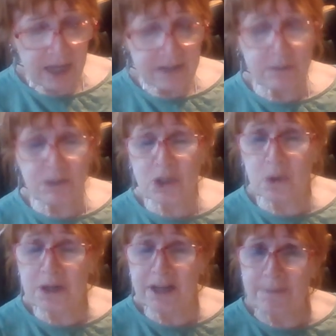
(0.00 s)
So we're
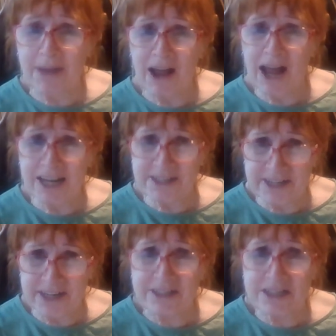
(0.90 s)
talking about
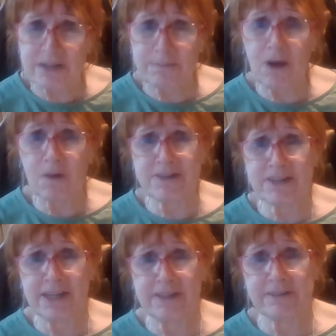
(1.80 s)
identity
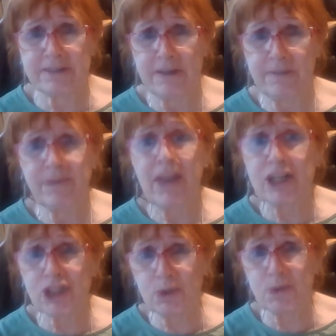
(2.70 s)
politics, a
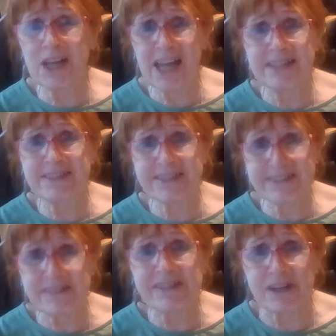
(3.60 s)
2-class
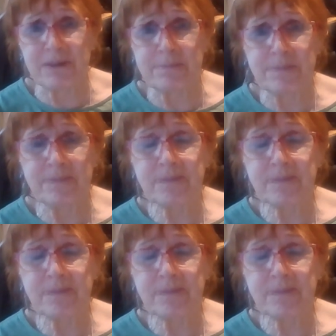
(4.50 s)
system,